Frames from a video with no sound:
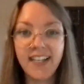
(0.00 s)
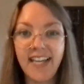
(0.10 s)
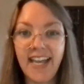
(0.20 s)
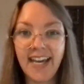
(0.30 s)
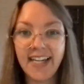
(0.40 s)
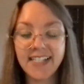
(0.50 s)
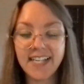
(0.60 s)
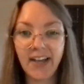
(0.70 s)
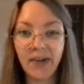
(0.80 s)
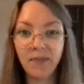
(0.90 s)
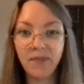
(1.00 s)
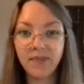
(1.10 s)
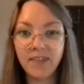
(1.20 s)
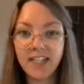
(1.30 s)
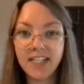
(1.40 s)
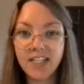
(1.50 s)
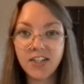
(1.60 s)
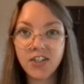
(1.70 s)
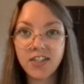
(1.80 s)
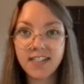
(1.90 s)
And
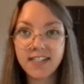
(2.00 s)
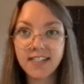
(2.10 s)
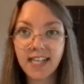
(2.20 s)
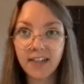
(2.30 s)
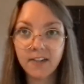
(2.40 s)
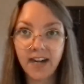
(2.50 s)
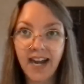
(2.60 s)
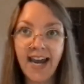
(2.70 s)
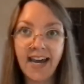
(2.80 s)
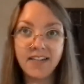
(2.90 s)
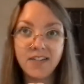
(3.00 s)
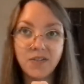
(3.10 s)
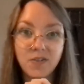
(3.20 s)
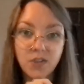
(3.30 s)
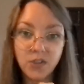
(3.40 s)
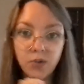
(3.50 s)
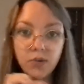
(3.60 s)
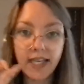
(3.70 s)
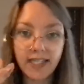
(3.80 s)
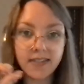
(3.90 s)
Taylor has 2
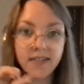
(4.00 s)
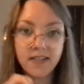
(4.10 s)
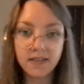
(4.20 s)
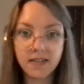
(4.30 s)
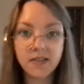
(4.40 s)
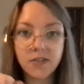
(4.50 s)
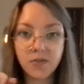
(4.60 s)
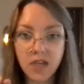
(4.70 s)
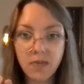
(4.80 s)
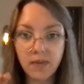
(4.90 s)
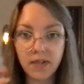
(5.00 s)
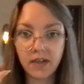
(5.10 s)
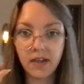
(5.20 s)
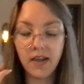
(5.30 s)
gates in this stream, but